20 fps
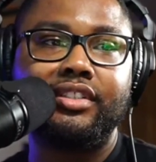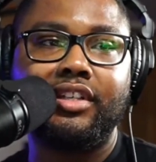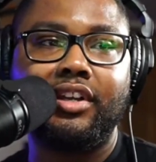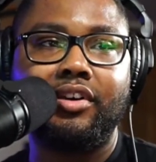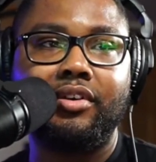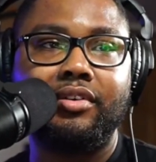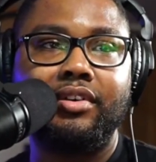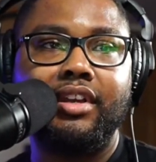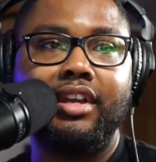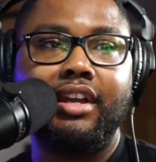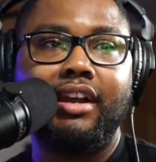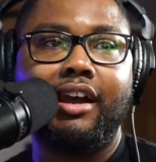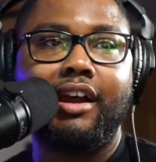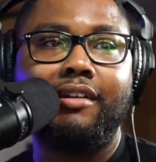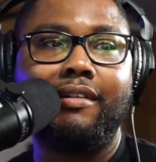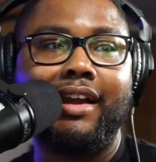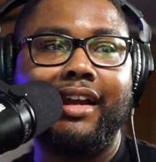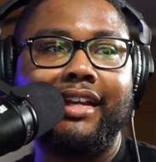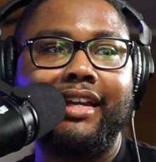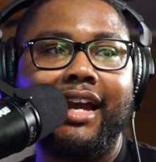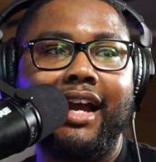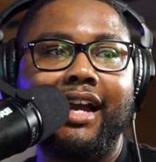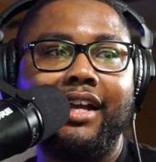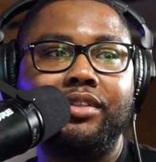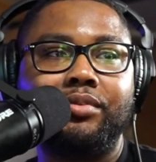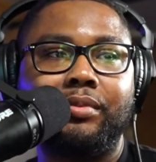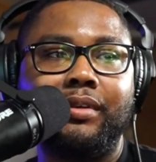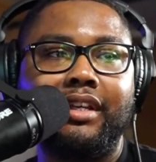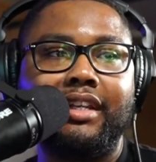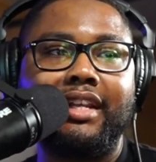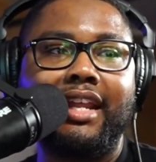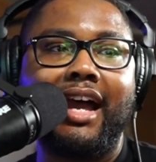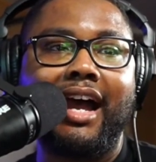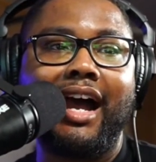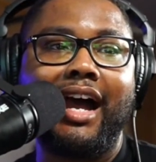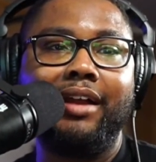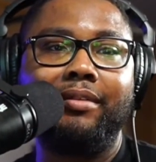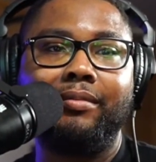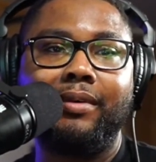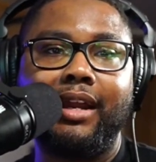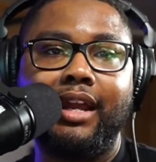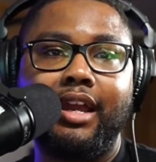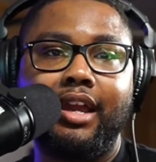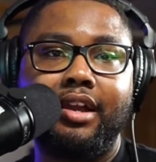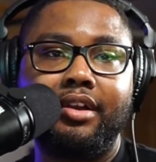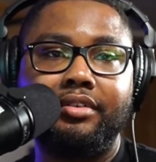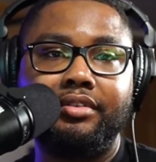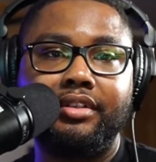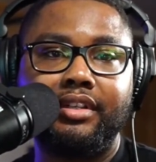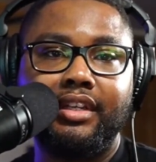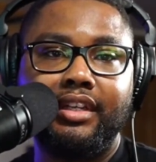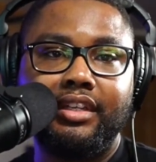So all right, guys, we're in the hot round.